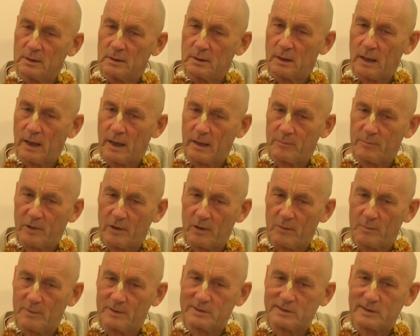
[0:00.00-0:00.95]
like
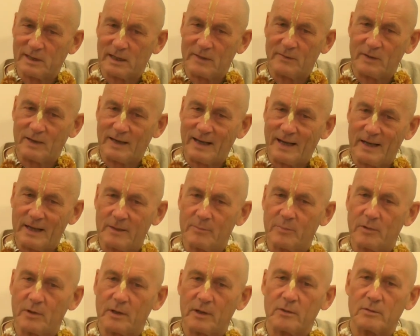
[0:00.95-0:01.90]
Prabhupada said, that
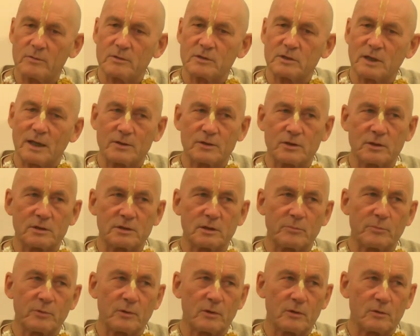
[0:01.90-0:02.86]
anybody who touches a
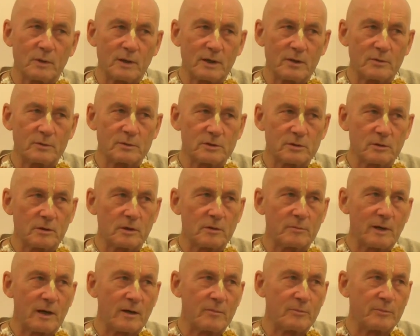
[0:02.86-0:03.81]
book, when he was talking
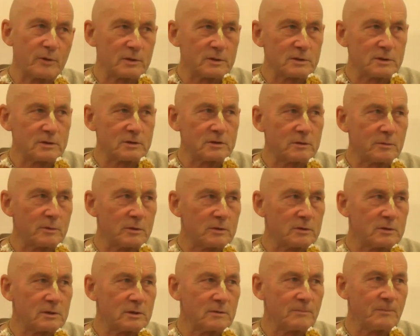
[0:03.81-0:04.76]
about book
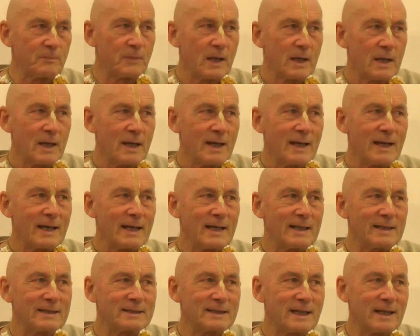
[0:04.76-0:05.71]
distribution,
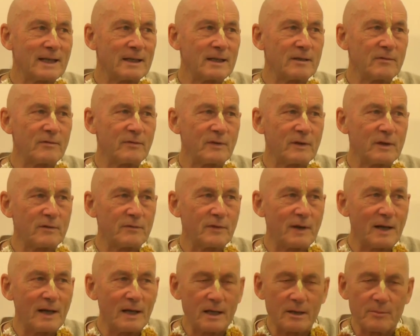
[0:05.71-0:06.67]
he said
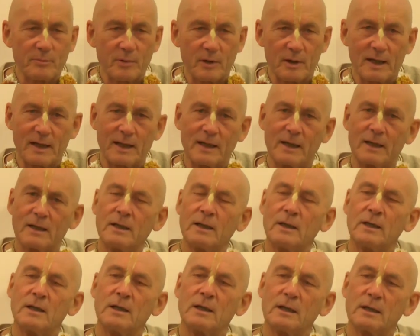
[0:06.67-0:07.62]
if anybody
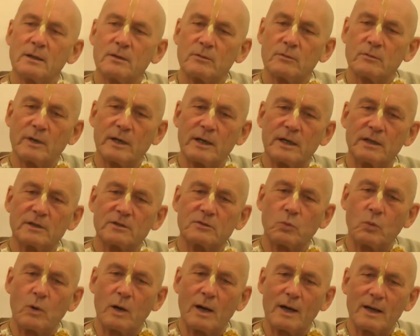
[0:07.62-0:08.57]
reads
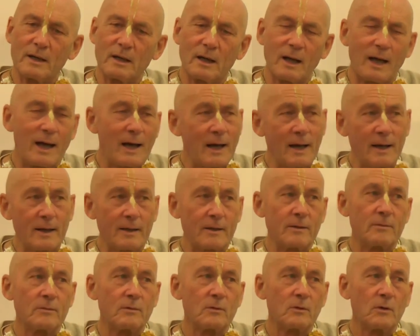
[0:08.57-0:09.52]
one line
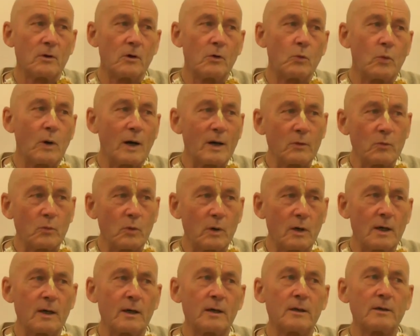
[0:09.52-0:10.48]
or one
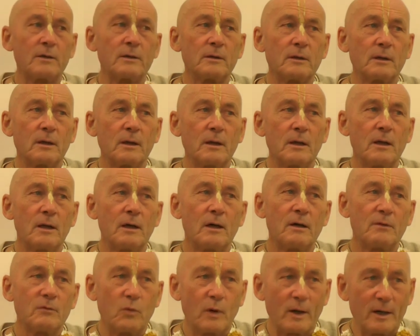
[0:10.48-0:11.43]
word
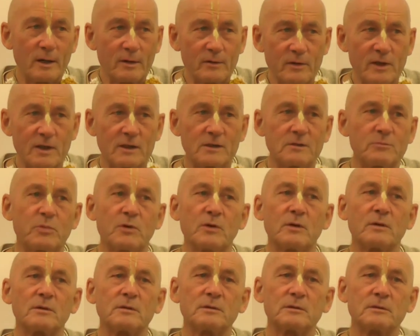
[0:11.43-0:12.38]
of one of these
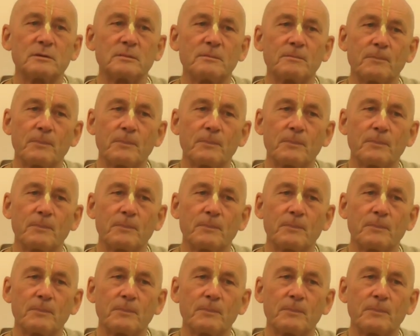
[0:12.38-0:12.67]
books,